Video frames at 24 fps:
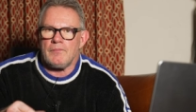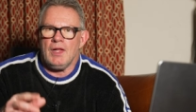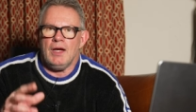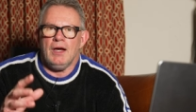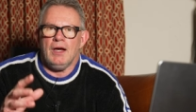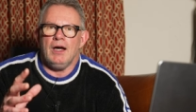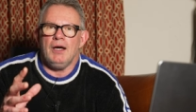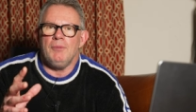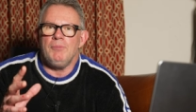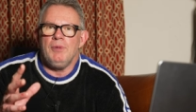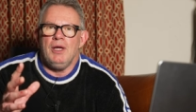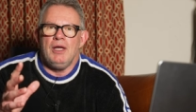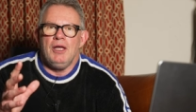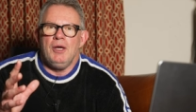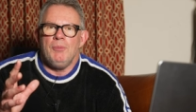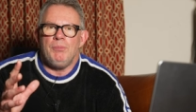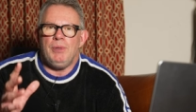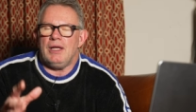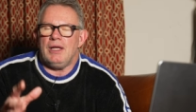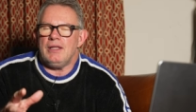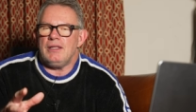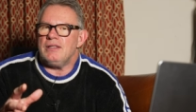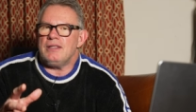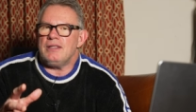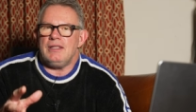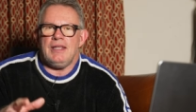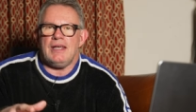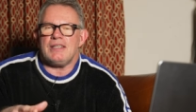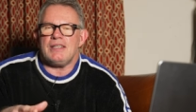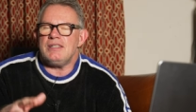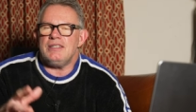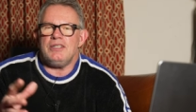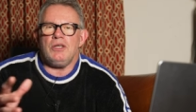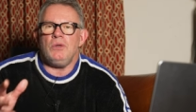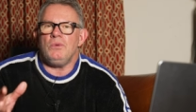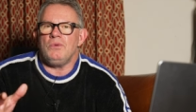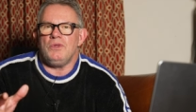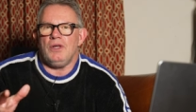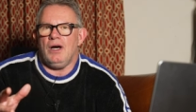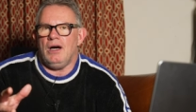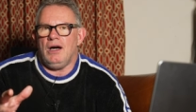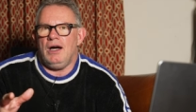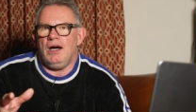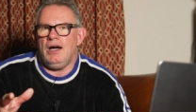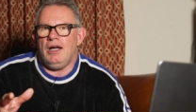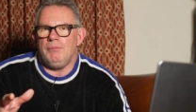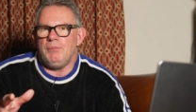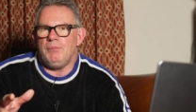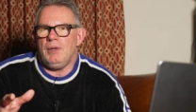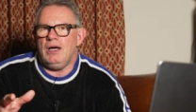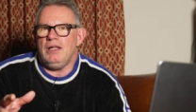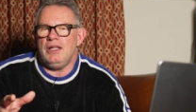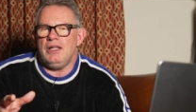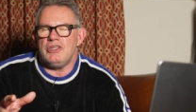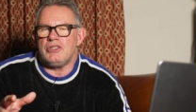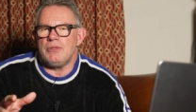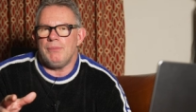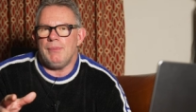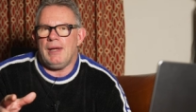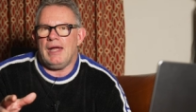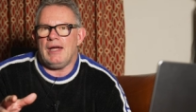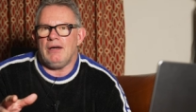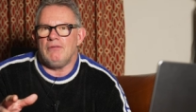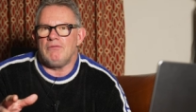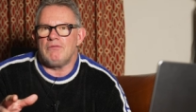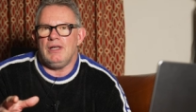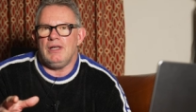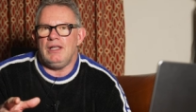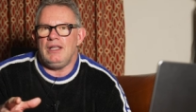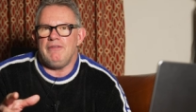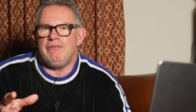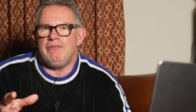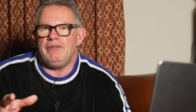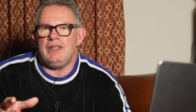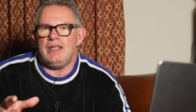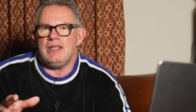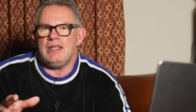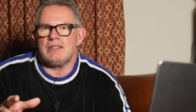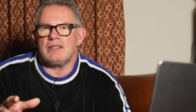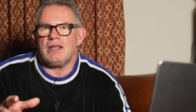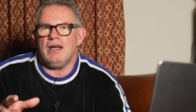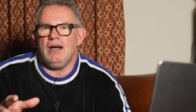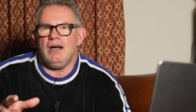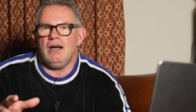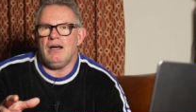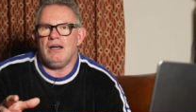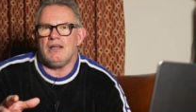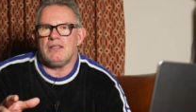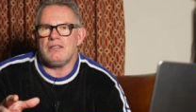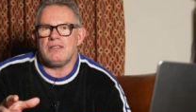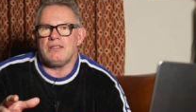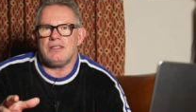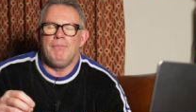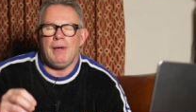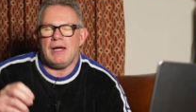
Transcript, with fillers: Um, but that's still not a high mileage amount really for these cars.